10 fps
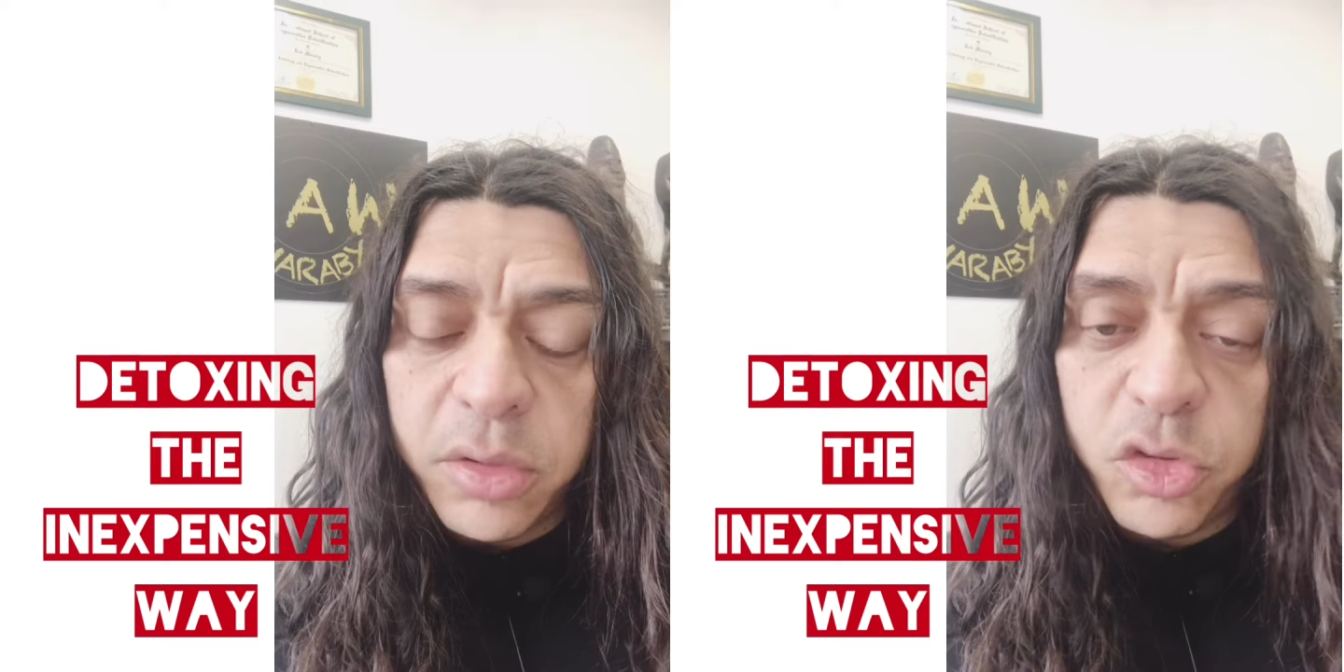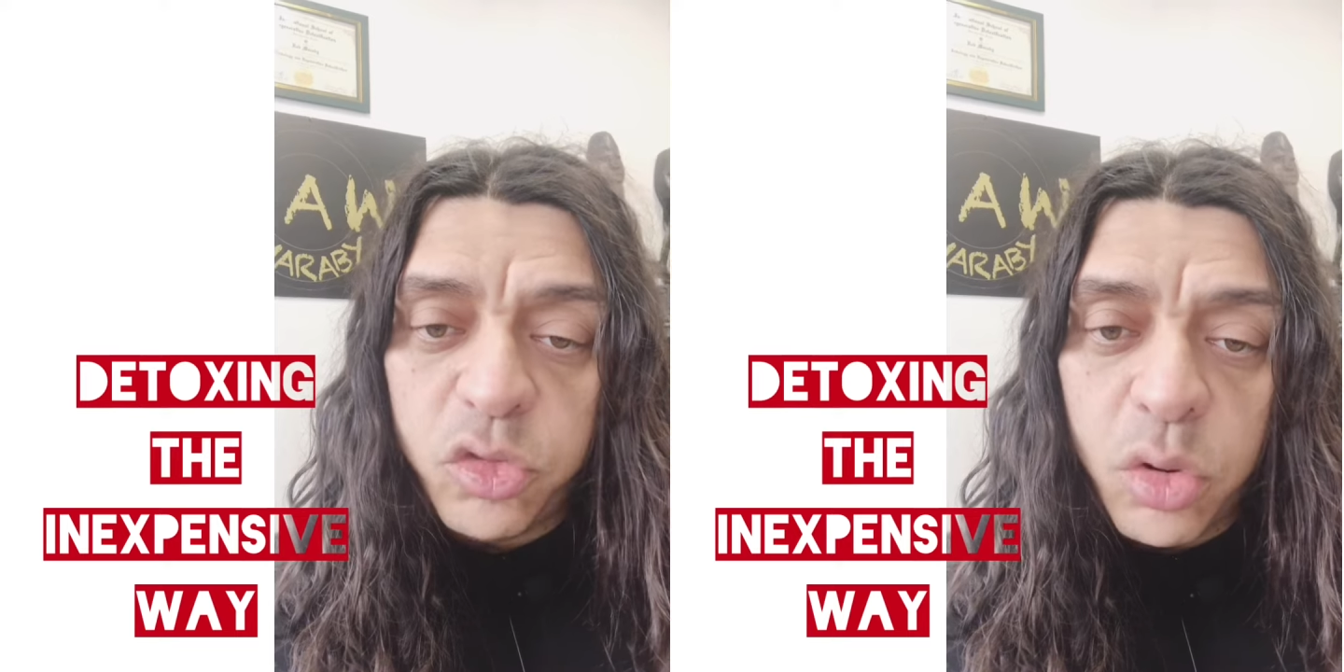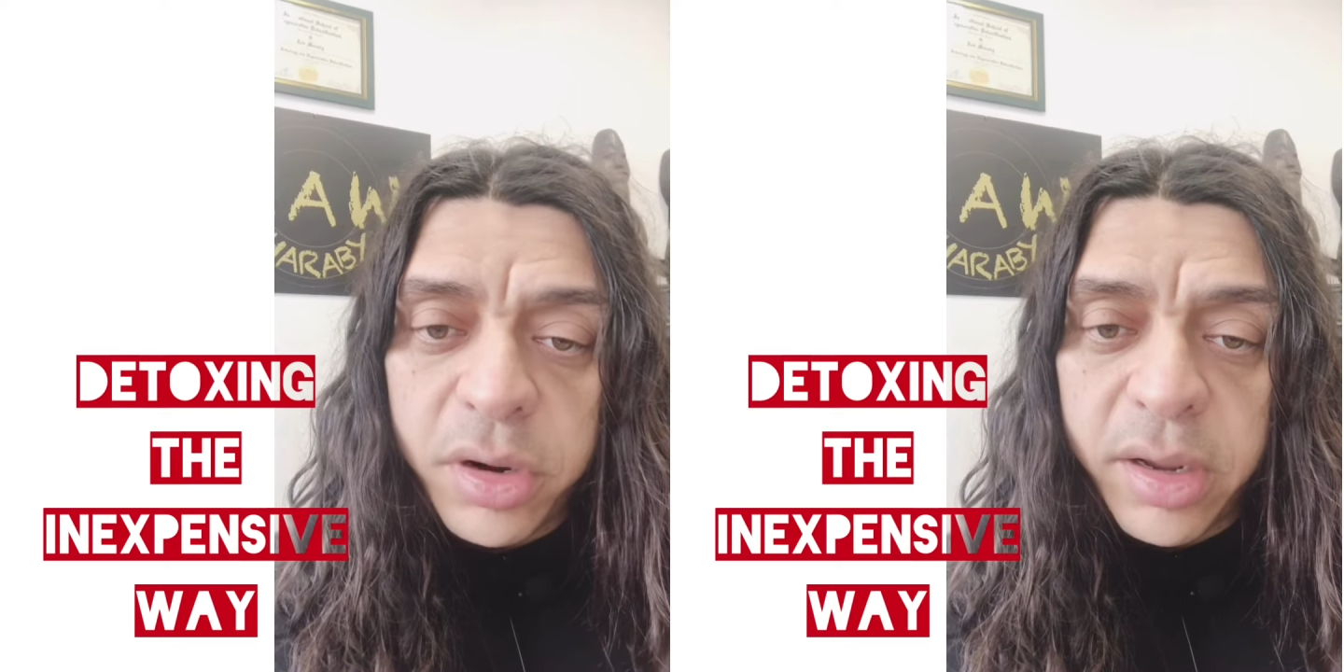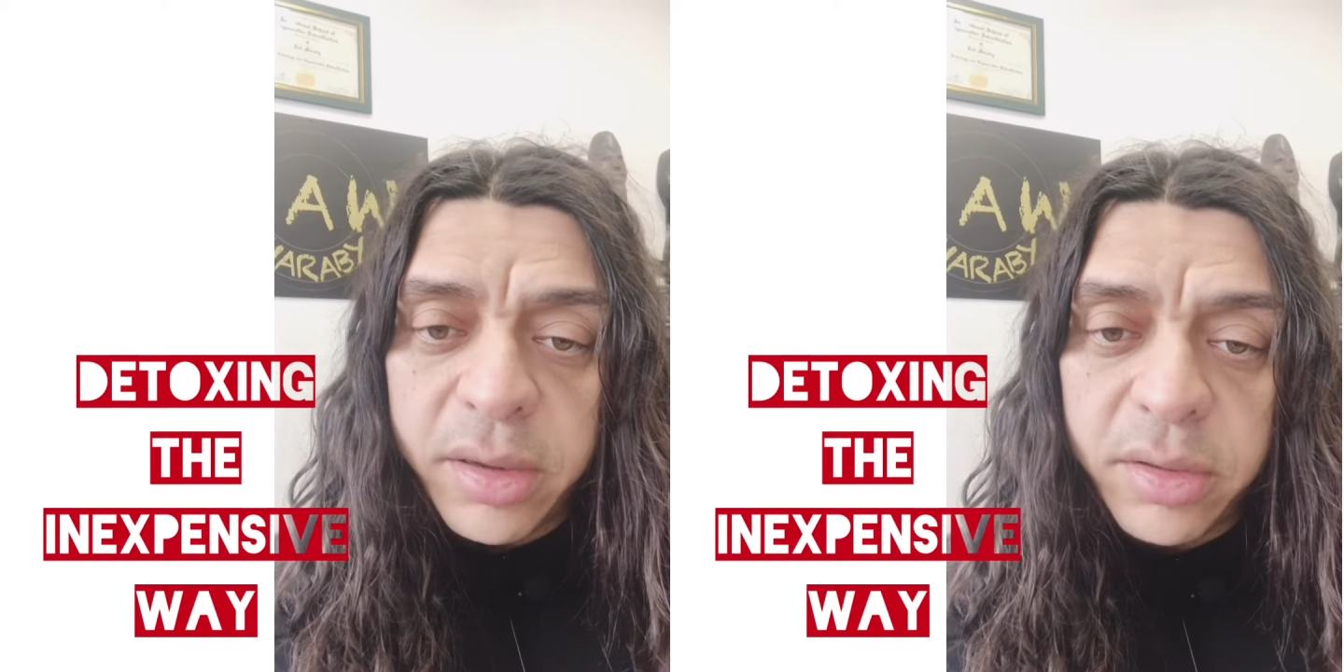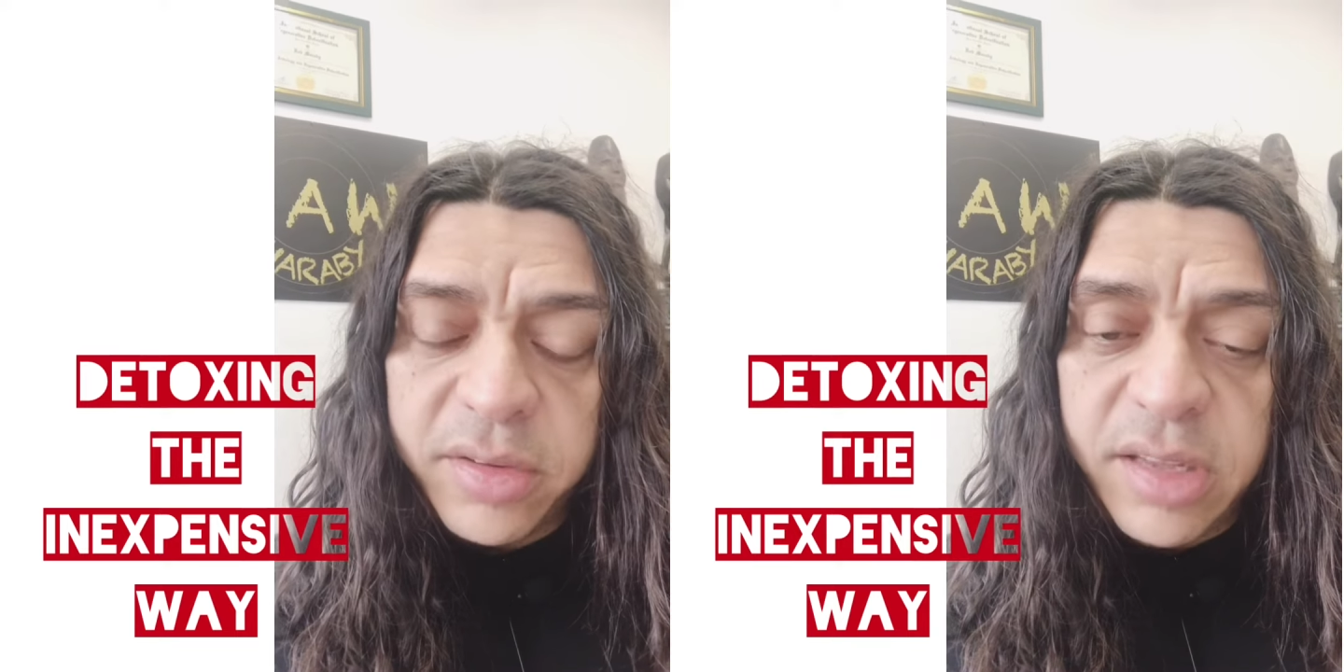A sauna,
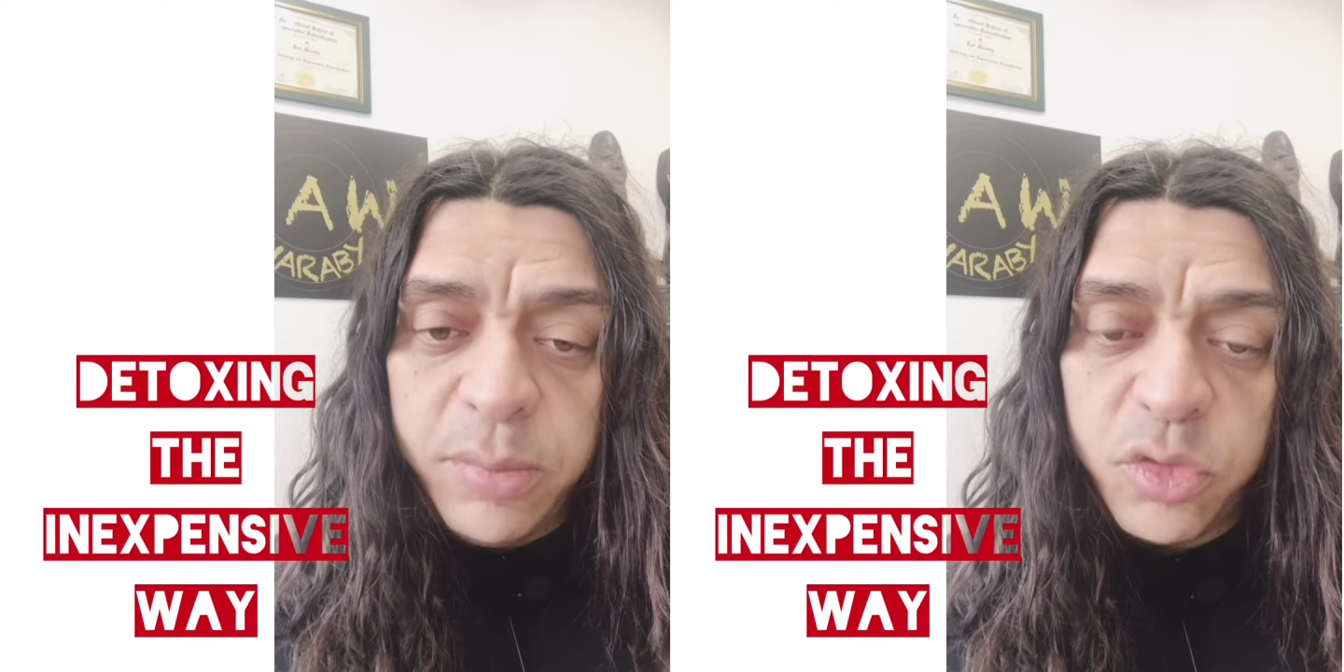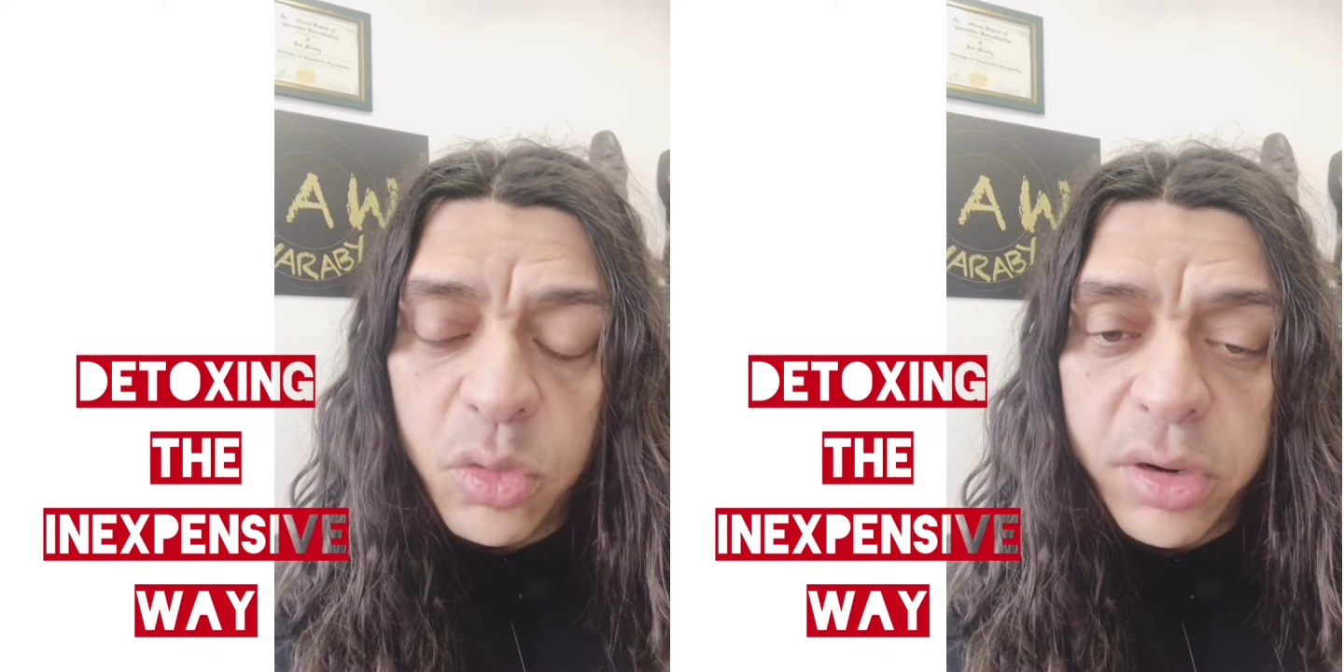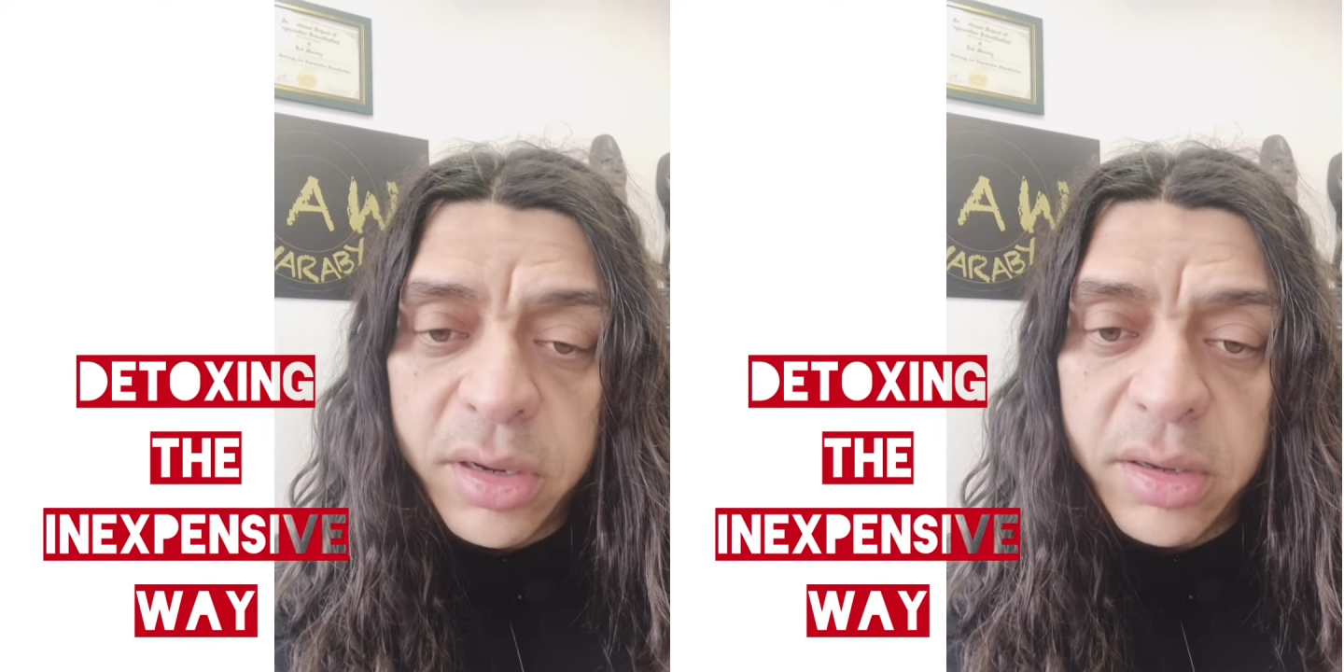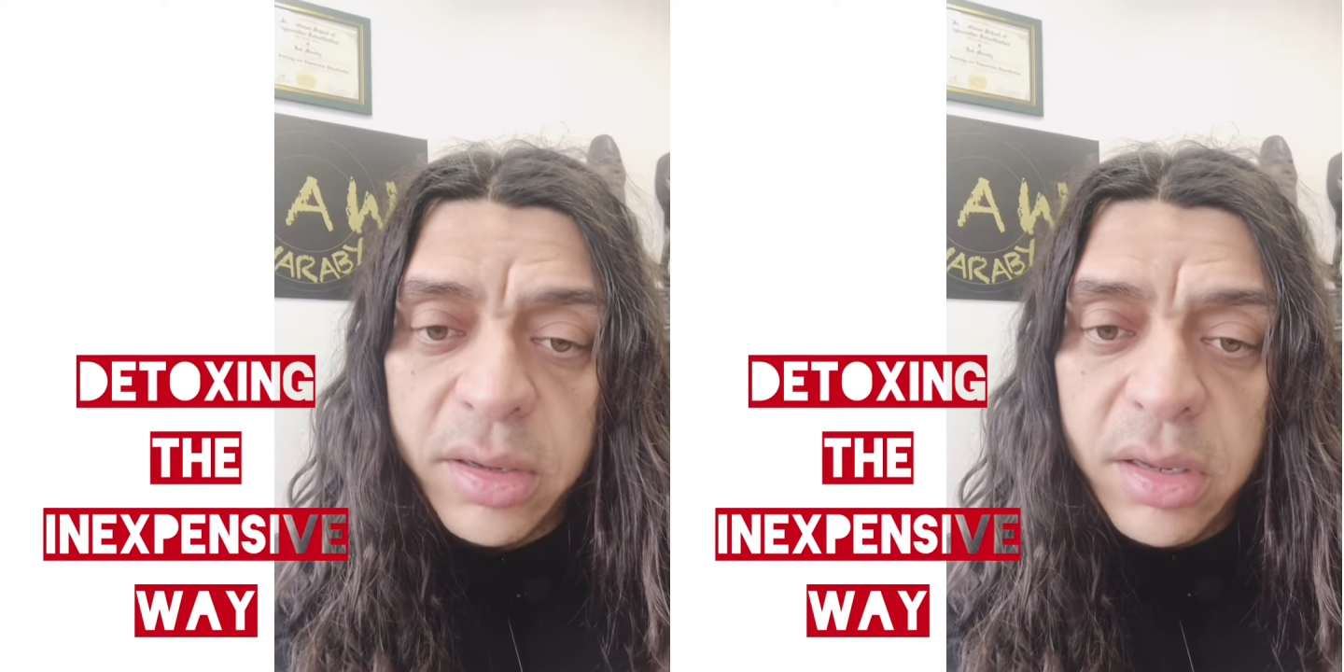a steam sauna.